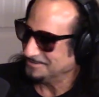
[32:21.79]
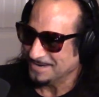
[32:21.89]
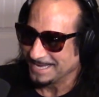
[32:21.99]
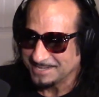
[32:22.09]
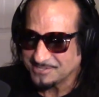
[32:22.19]

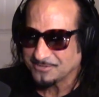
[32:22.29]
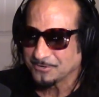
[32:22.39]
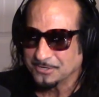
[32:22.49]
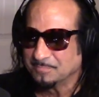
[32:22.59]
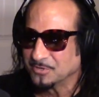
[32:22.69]
I guess they're
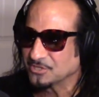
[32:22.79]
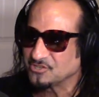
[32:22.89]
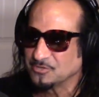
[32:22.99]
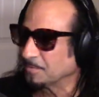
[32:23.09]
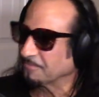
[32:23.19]
going to book
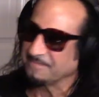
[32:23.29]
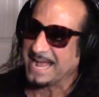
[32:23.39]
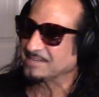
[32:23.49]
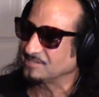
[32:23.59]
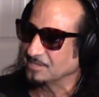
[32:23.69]
super
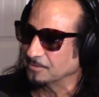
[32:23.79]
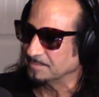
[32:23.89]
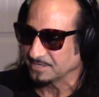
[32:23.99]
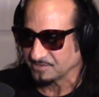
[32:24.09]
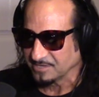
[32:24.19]
fast there
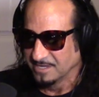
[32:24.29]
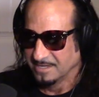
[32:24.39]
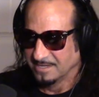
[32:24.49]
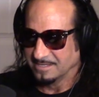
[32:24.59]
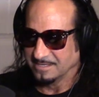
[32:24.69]
because,
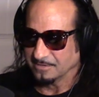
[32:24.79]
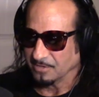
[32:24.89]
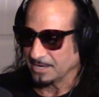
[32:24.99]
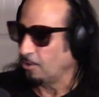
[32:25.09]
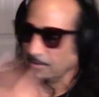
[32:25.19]
yeah. you know,
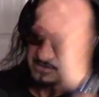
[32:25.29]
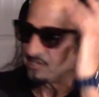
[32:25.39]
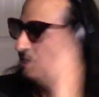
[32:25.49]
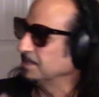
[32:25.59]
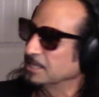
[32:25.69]
like all of a
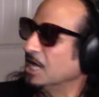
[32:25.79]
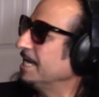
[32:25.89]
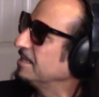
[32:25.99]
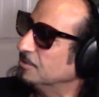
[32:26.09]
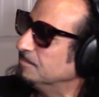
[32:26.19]
sudden,
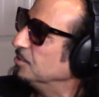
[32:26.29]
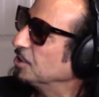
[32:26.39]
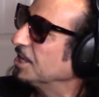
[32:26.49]
like they'll book.